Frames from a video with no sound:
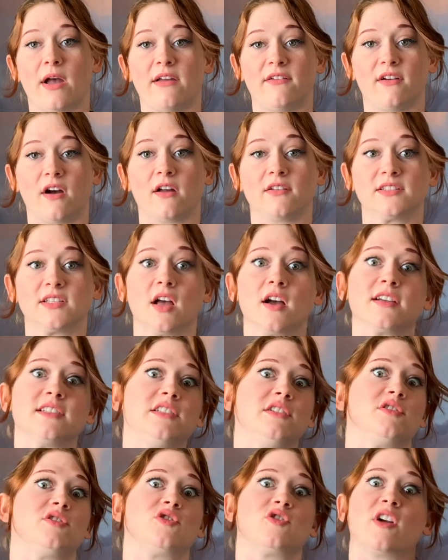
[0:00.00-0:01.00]
and as long as
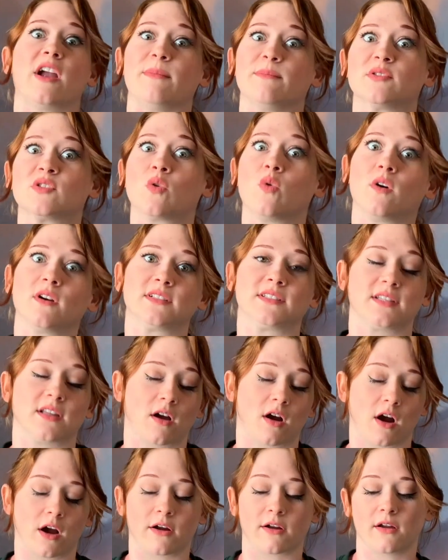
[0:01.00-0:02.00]
you scrape towards the
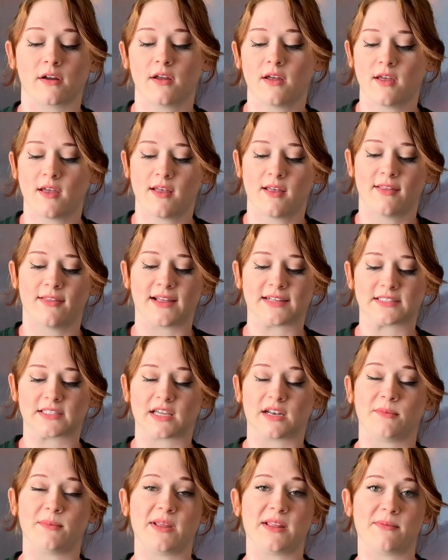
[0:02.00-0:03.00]
heart. That's
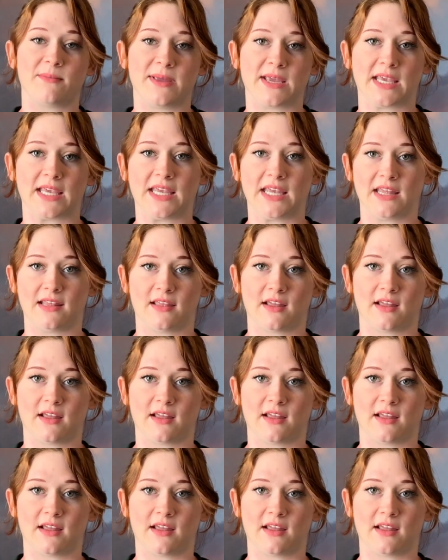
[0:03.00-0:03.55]
gonna be the big key